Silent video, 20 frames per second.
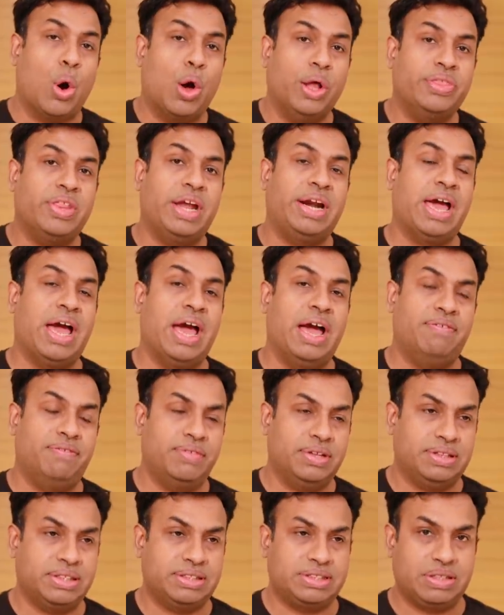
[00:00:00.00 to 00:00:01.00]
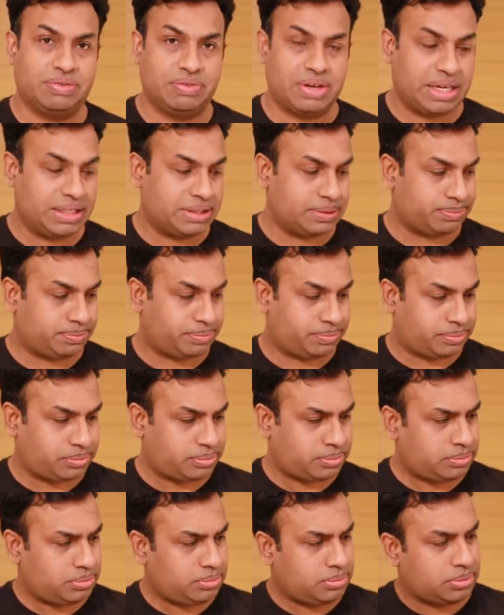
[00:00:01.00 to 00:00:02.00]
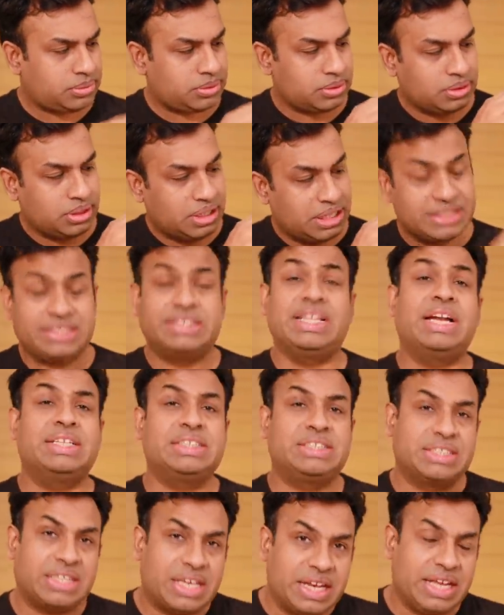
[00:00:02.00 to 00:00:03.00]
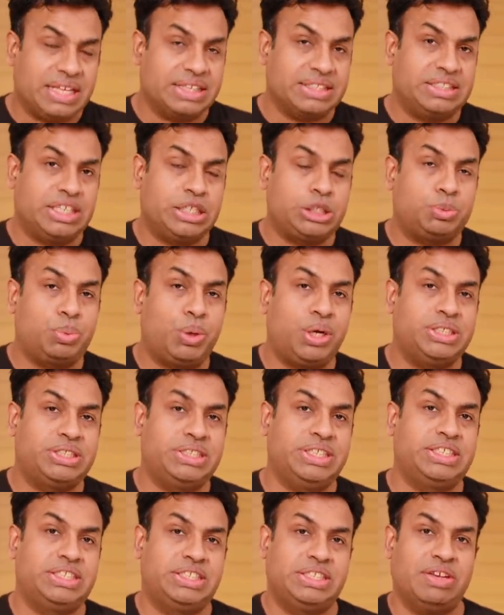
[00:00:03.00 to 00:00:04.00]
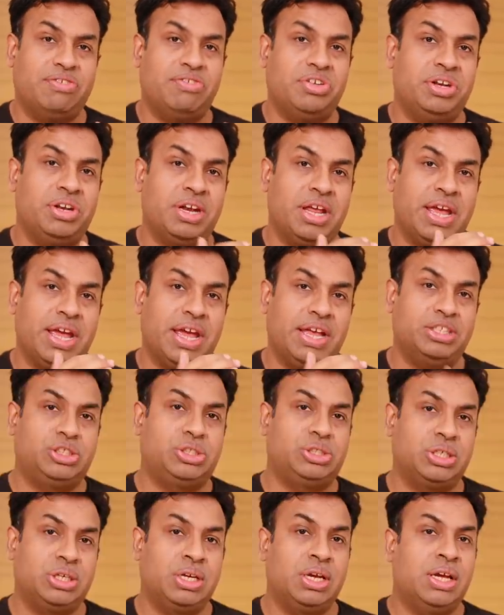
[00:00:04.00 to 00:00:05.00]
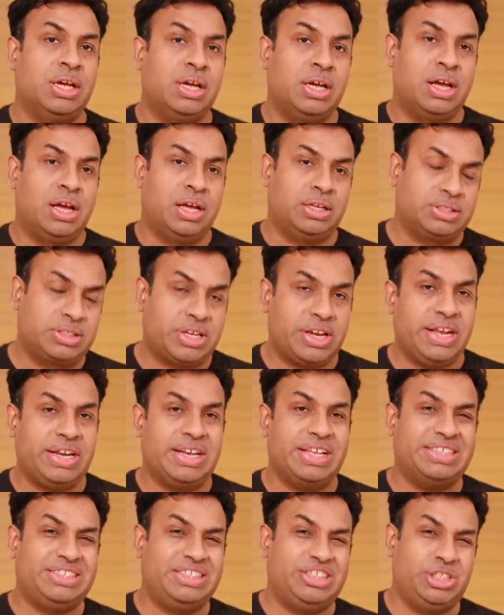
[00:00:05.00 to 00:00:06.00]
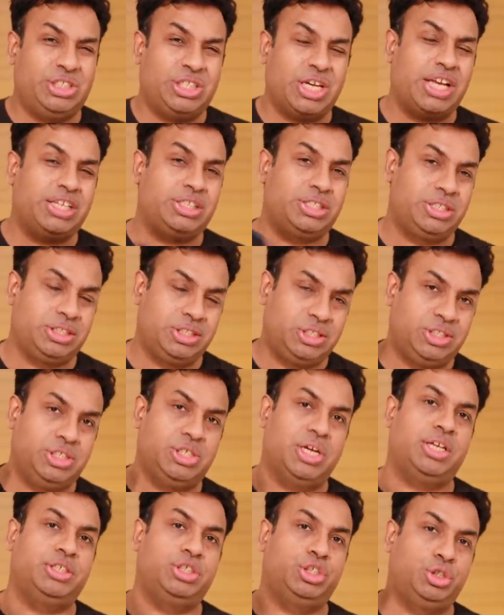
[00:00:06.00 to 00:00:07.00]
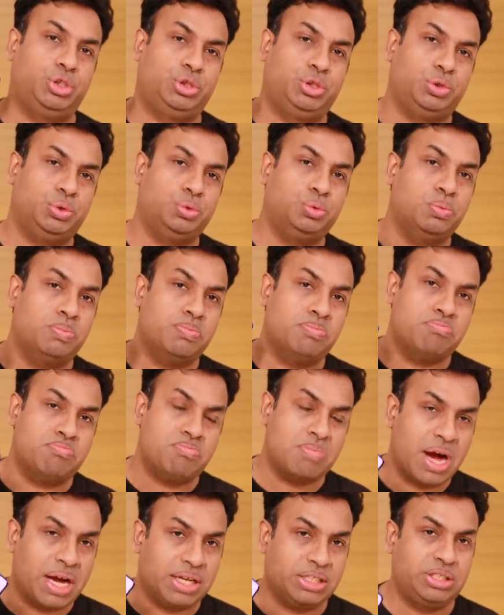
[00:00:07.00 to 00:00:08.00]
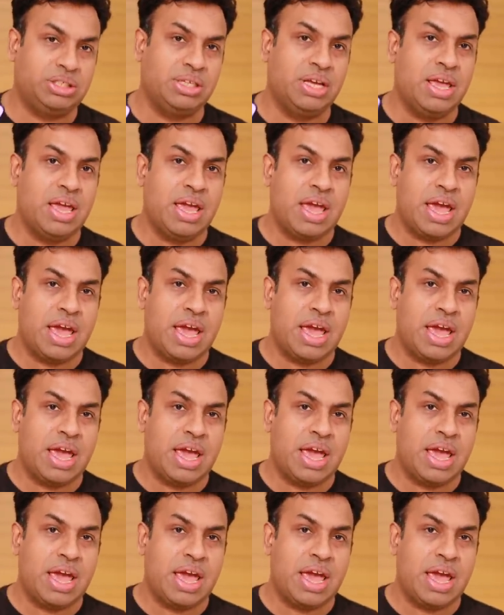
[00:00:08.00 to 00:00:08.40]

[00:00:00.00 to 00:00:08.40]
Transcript: con that I have with this device, is that screen, six point six seven inch screen is just just too much,